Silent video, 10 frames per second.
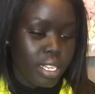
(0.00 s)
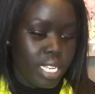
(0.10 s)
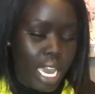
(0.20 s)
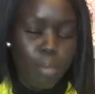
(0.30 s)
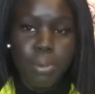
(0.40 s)

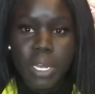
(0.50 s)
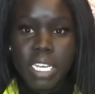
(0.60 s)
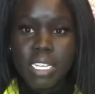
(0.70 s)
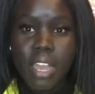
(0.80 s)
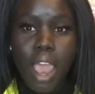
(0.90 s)
take
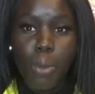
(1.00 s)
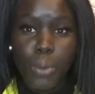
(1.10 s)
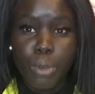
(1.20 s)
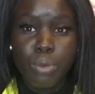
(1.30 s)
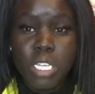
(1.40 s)
place and how
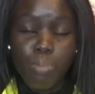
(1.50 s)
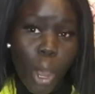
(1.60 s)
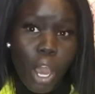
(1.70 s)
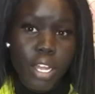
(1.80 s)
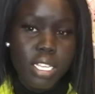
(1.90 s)
we
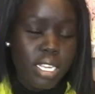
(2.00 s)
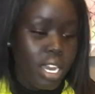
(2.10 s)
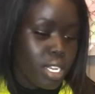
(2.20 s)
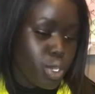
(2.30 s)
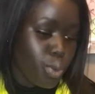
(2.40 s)
respond
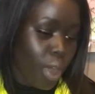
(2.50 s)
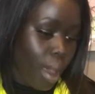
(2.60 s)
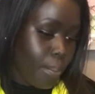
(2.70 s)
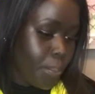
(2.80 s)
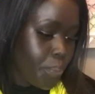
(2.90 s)
to
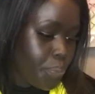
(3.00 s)
them.